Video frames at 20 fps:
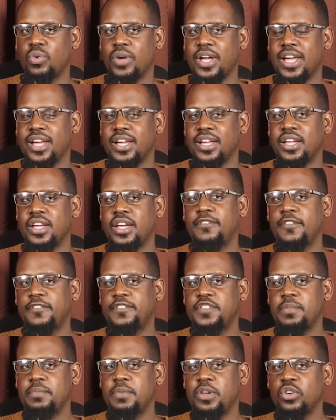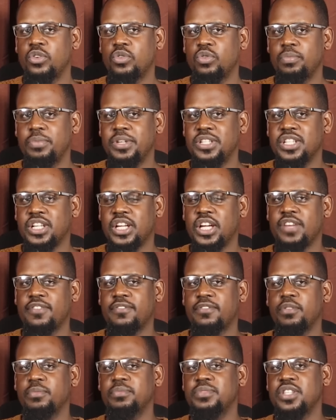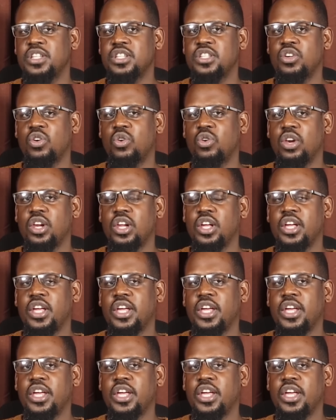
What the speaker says: where 50 million would be taken from City Hall